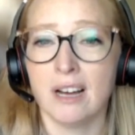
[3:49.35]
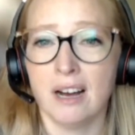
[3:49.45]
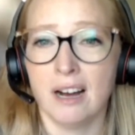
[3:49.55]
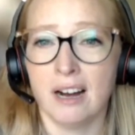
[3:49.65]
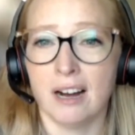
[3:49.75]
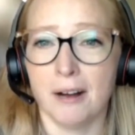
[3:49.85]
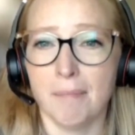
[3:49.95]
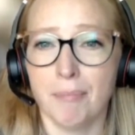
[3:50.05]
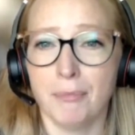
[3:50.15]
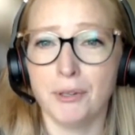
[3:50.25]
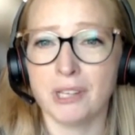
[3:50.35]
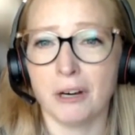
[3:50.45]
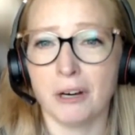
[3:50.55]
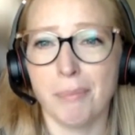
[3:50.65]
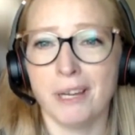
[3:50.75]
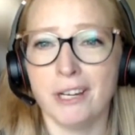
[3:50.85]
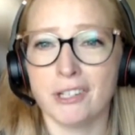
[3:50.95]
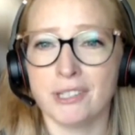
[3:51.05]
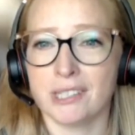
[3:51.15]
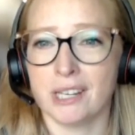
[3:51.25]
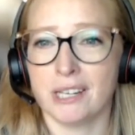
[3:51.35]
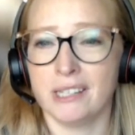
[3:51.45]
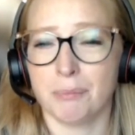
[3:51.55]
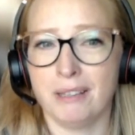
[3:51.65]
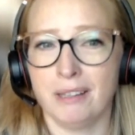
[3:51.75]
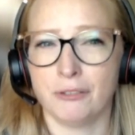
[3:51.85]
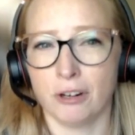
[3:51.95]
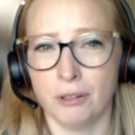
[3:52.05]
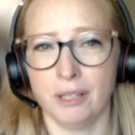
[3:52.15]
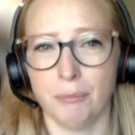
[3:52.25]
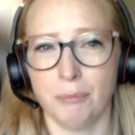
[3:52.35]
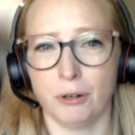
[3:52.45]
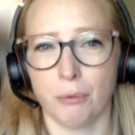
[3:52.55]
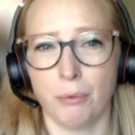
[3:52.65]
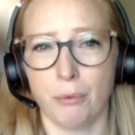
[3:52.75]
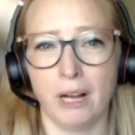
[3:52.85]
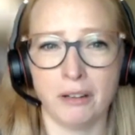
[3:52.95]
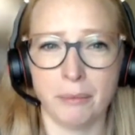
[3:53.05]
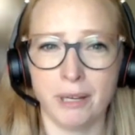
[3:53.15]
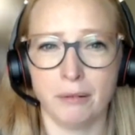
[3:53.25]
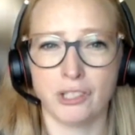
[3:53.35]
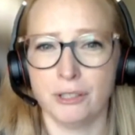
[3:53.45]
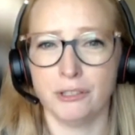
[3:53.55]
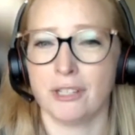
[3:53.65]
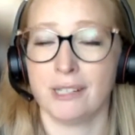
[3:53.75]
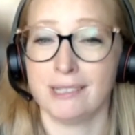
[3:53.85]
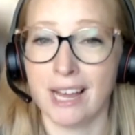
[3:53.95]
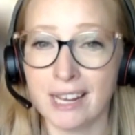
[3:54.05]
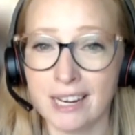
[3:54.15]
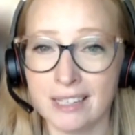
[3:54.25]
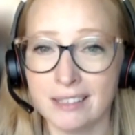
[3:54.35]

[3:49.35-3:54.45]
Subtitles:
Those outpatient settings might be less formal and more welcoming, which can reduce patient anxiety